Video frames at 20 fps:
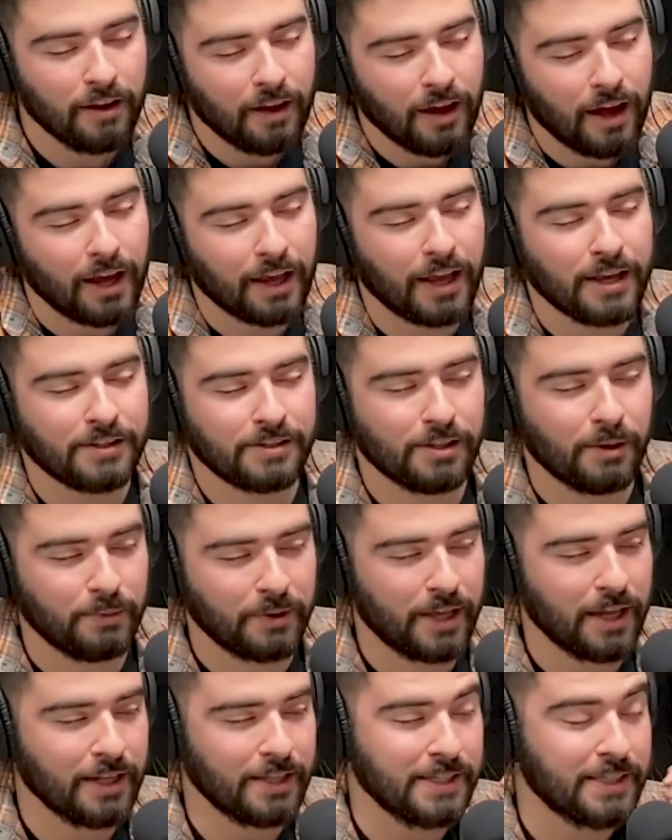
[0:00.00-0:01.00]
I guess some
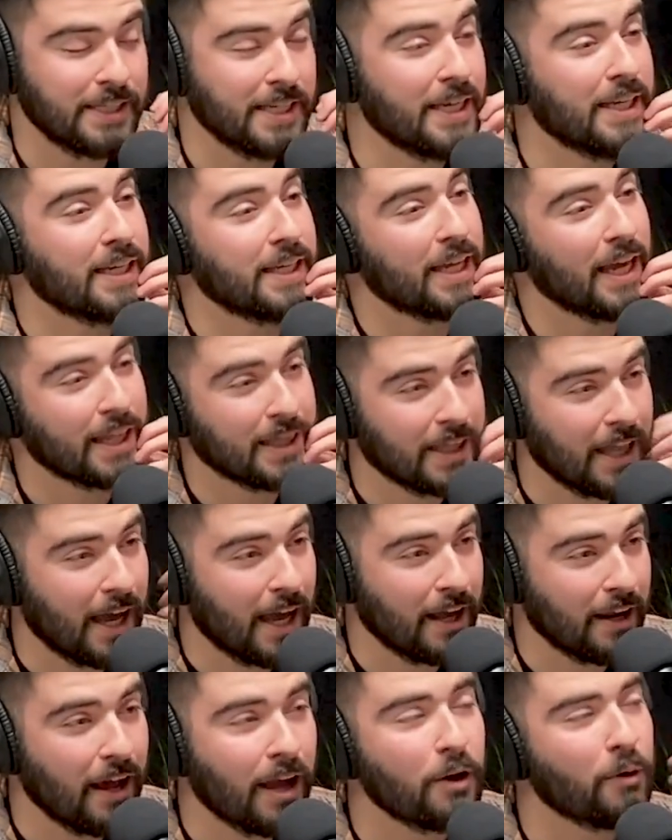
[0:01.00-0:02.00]
kids didn't get
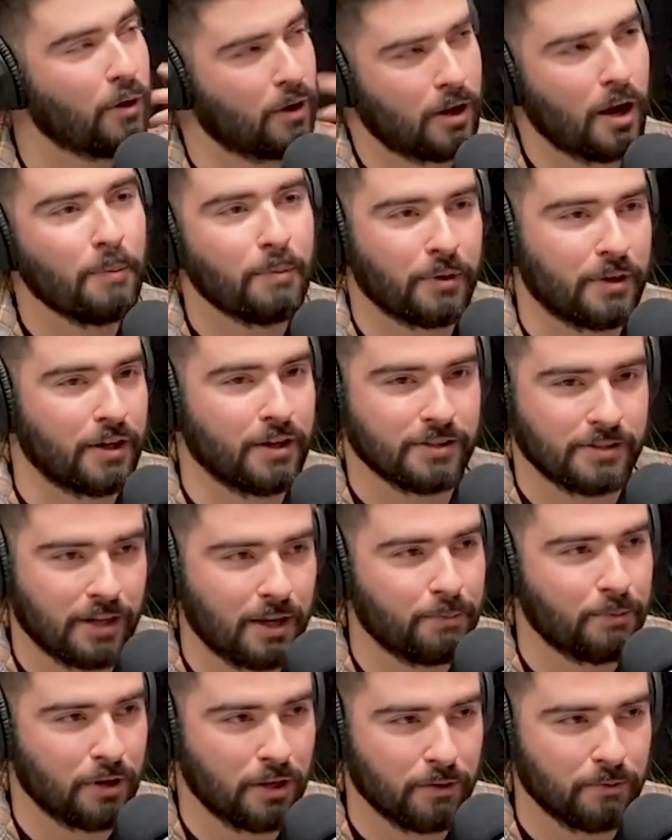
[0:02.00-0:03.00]
that. I know a couple kids I
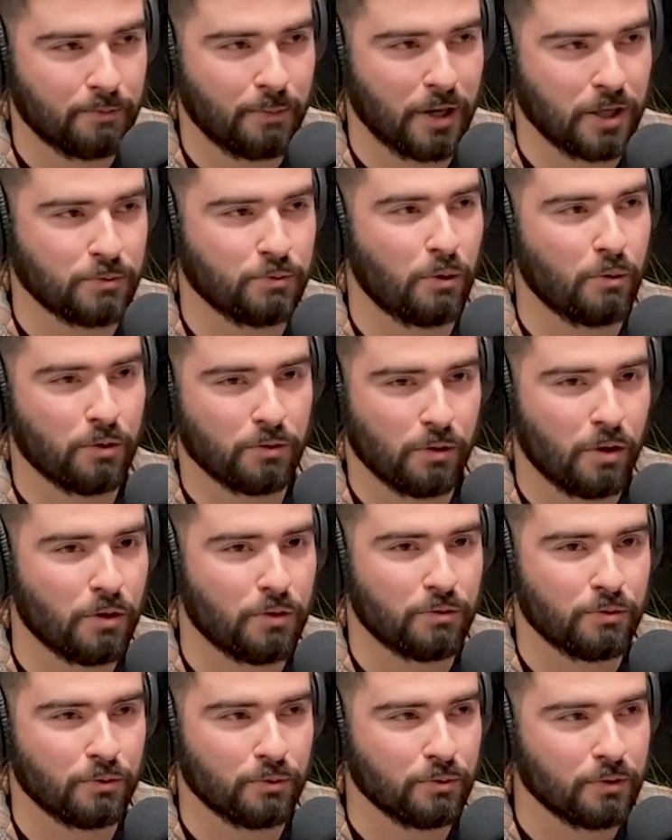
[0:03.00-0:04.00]
played baseball with all
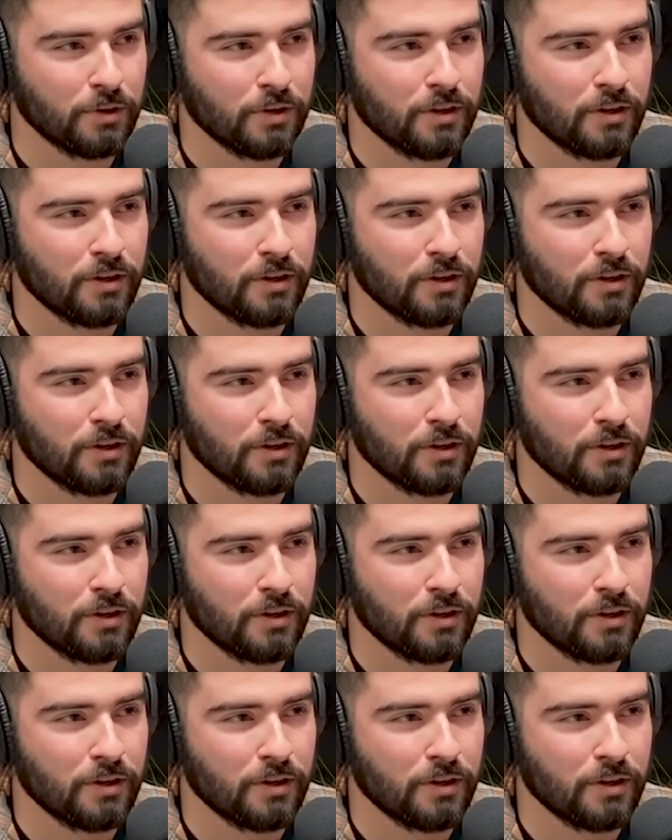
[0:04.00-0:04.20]
through